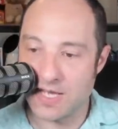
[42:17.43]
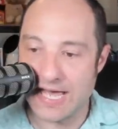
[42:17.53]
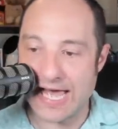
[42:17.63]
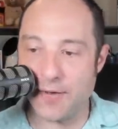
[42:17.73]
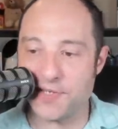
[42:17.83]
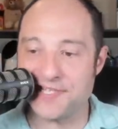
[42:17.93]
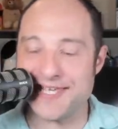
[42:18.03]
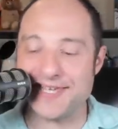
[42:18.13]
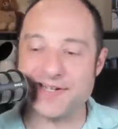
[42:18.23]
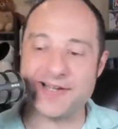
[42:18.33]
how is
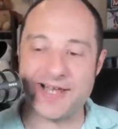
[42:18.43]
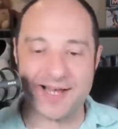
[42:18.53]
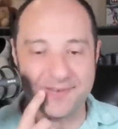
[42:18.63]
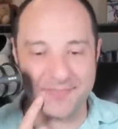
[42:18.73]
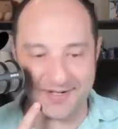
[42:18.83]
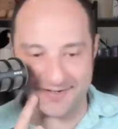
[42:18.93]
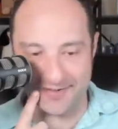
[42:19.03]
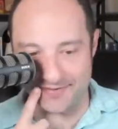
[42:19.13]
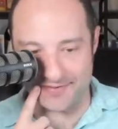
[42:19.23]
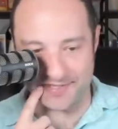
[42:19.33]
the internet on
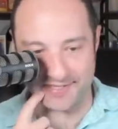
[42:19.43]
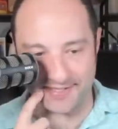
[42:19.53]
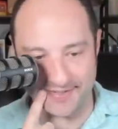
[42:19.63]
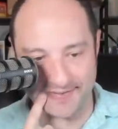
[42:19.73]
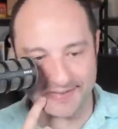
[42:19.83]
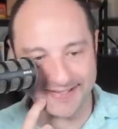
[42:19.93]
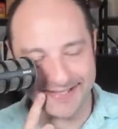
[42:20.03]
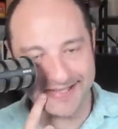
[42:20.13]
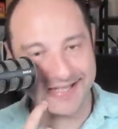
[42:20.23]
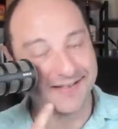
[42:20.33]
Mariner of the Seas?
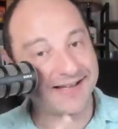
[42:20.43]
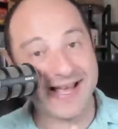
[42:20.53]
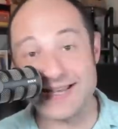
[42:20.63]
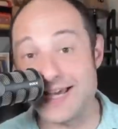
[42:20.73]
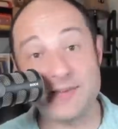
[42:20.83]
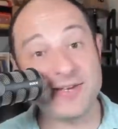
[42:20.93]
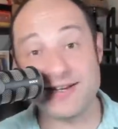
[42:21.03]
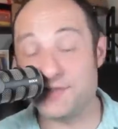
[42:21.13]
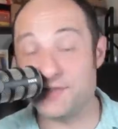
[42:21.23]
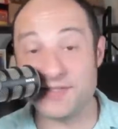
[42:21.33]
I got to be
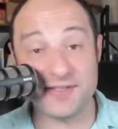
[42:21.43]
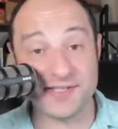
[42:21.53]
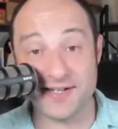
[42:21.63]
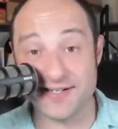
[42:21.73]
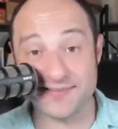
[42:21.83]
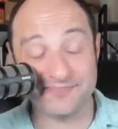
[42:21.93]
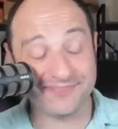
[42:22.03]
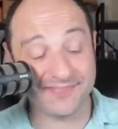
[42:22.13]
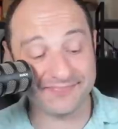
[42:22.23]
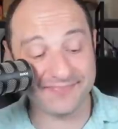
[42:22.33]
honest with you, Sarah.
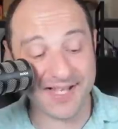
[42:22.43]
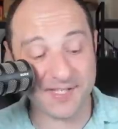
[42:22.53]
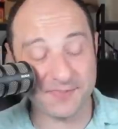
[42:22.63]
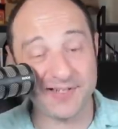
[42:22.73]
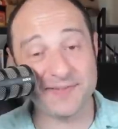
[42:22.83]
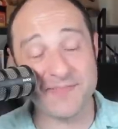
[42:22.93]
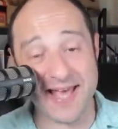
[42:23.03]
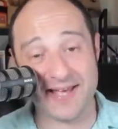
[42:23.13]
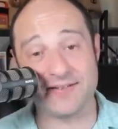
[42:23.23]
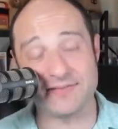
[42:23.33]
It's pretty
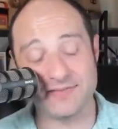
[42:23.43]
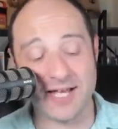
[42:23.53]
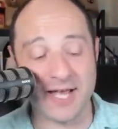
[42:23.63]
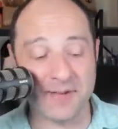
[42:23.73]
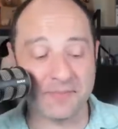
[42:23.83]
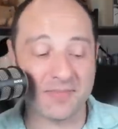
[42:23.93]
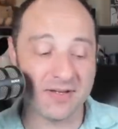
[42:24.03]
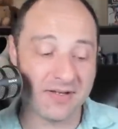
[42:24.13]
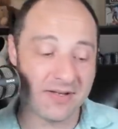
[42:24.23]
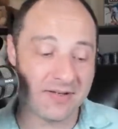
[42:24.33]
bad. Um,
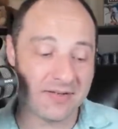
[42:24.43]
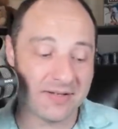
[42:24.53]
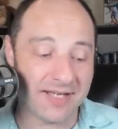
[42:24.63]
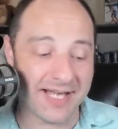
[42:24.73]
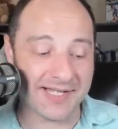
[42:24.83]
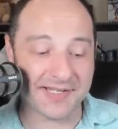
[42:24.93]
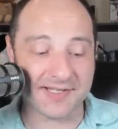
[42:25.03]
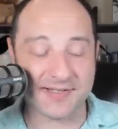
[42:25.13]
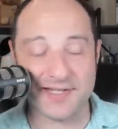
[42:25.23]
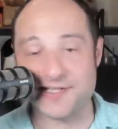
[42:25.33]

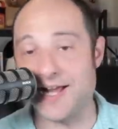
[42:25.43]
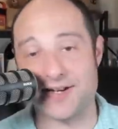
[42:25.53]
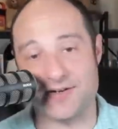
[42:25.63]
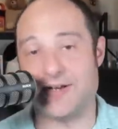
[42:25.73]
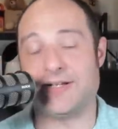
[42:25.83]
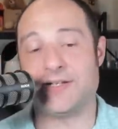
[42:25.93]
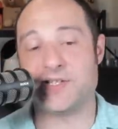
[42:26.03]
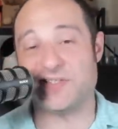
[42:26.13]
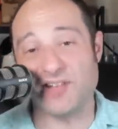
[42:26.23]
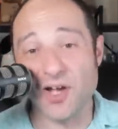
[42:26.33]
it's it's not great.
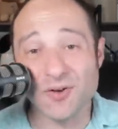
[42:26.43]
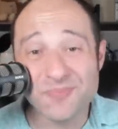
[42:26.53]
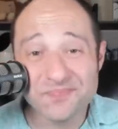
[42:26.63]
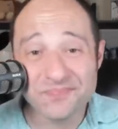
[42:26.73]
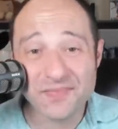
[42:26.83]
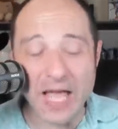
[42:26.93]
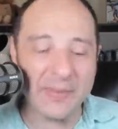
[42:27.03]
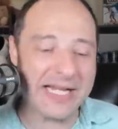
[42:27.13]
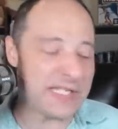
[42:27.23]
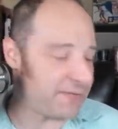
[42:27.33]
It's slow. I
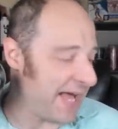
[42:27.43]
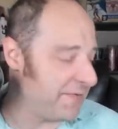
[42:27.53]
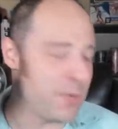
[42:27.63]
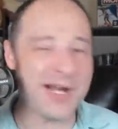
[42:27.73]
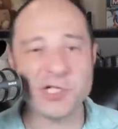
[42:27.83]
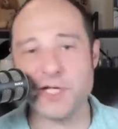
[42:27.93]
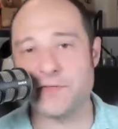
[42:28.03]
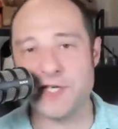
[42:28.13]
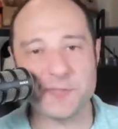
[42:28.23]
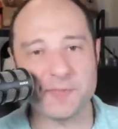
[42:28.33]
mean, it's fine. If you want to
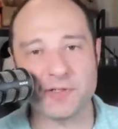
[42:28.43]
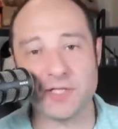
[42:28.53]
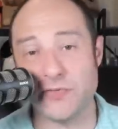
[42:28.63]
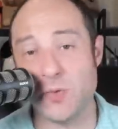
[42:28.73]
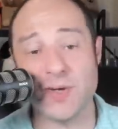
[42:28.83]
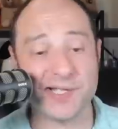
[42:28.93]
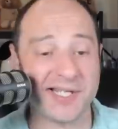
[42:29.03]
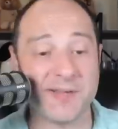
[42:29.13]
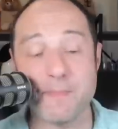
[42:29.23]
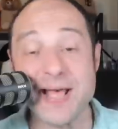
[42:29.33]
check Facebook, if you want to
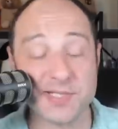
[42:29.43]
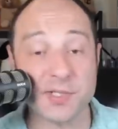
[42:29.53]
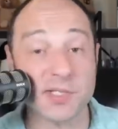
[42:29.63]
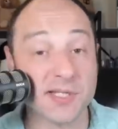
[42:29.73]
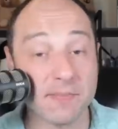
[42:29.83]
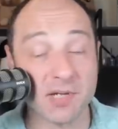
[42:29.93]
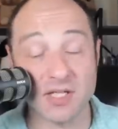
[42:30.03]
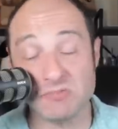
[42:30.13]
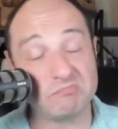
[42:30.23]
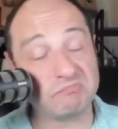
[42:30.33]
send a message to somebody,